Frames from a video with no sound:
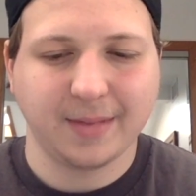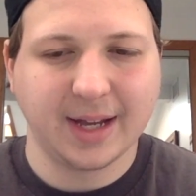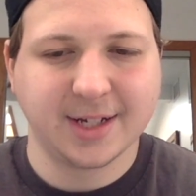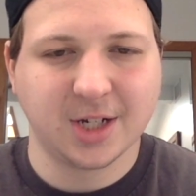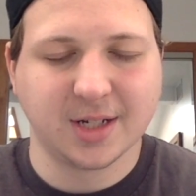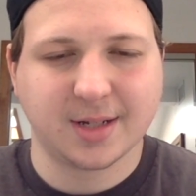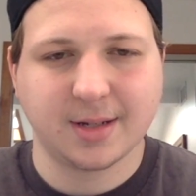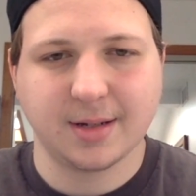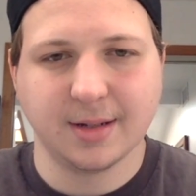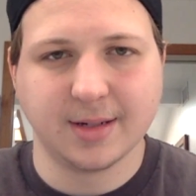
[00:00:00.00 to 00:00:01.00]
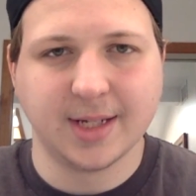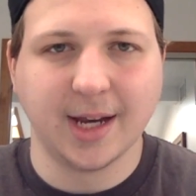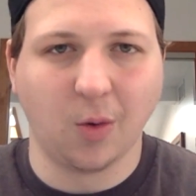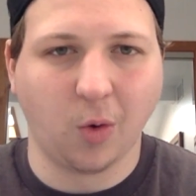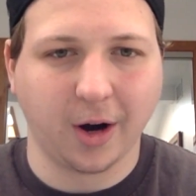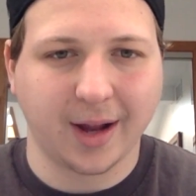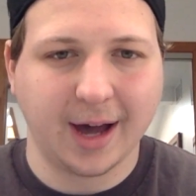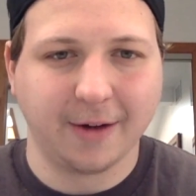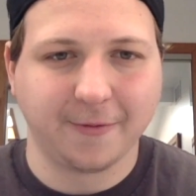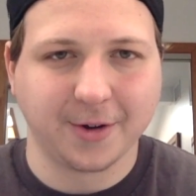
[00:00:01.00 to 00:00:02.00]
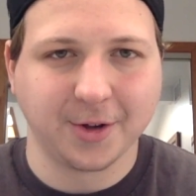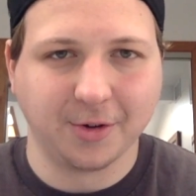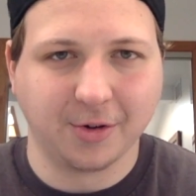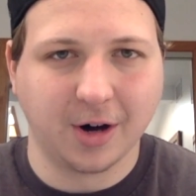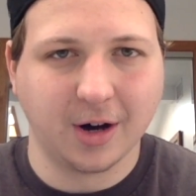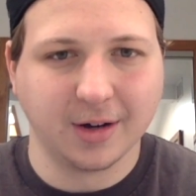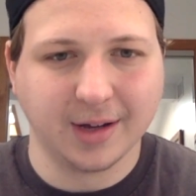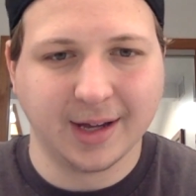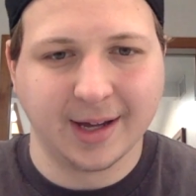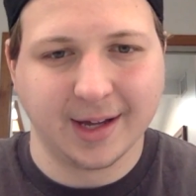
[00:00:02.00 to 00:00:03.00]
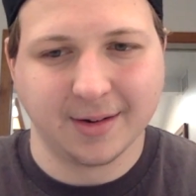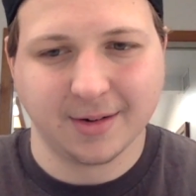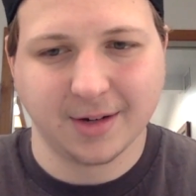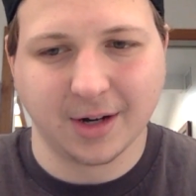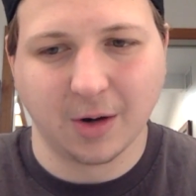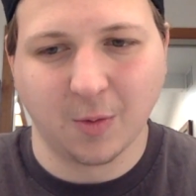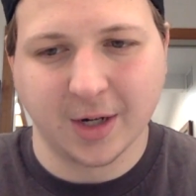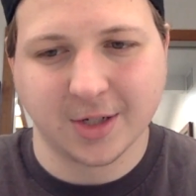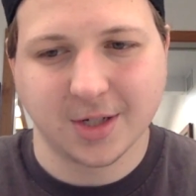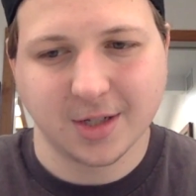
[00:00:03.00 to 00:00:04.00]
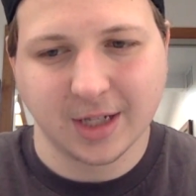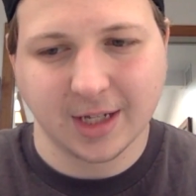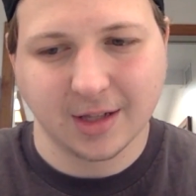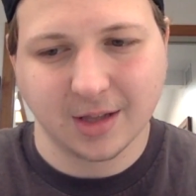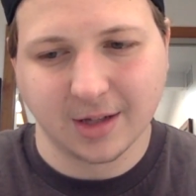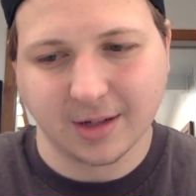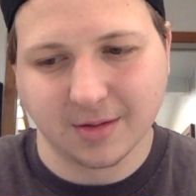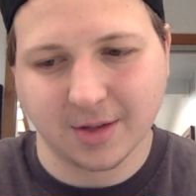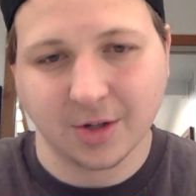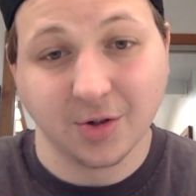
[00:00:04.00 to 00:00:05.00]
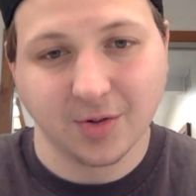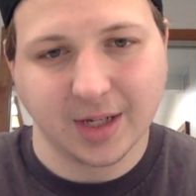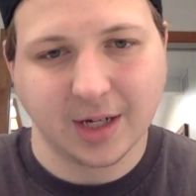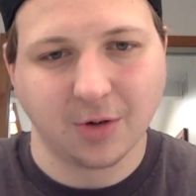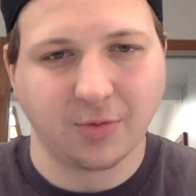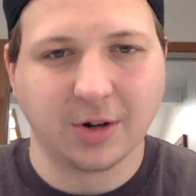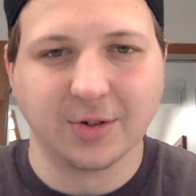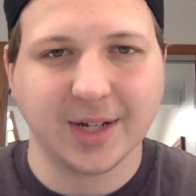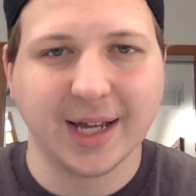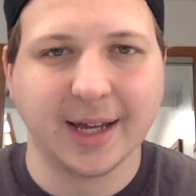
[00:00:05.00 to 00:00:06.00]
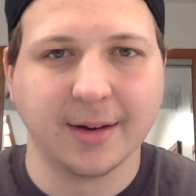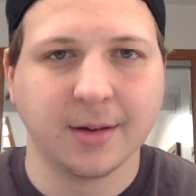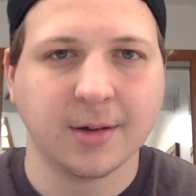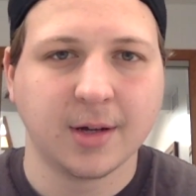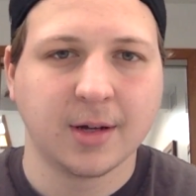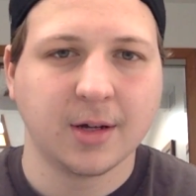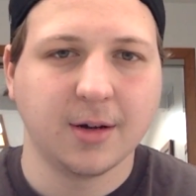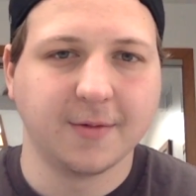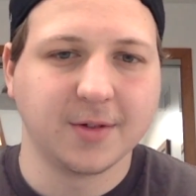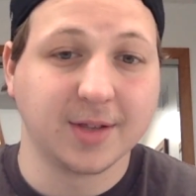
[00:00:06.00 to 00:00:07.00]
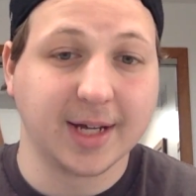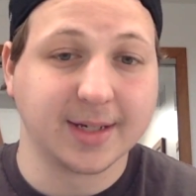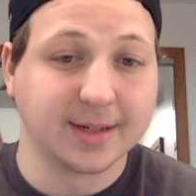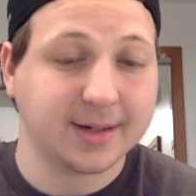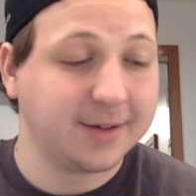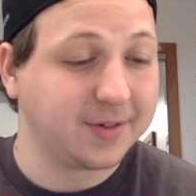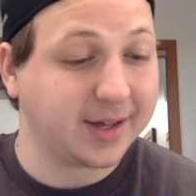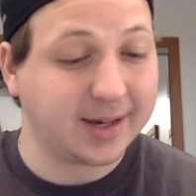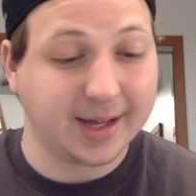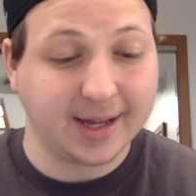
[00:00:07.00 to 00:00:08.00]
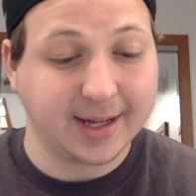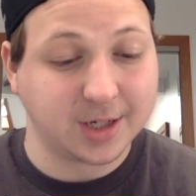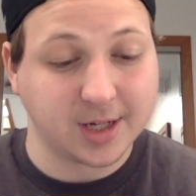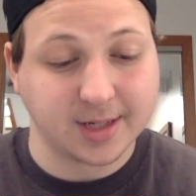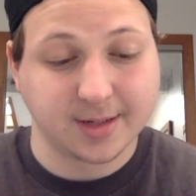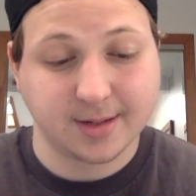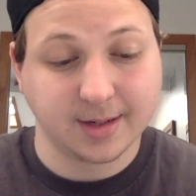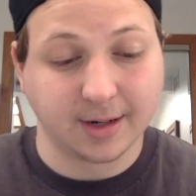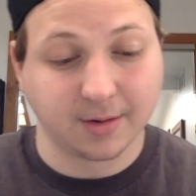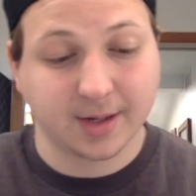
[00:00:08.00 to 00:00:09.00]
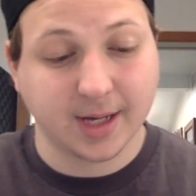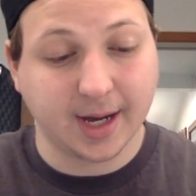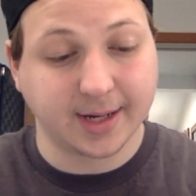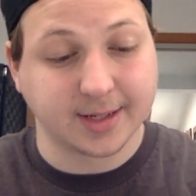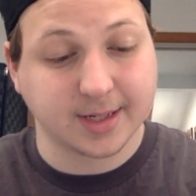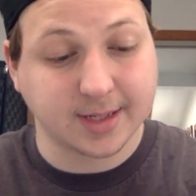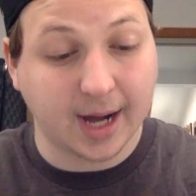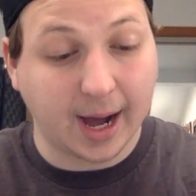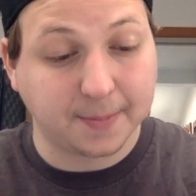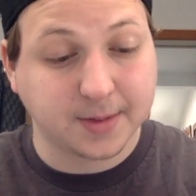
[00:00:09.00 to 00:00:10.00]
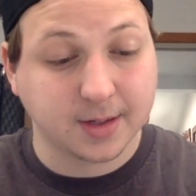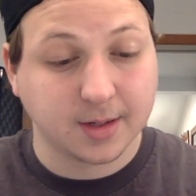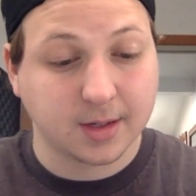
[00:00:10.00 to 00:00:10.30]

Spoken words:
it just didn't work out for too long. And, once the new year rolled in, 2011, it just, kind of stopped.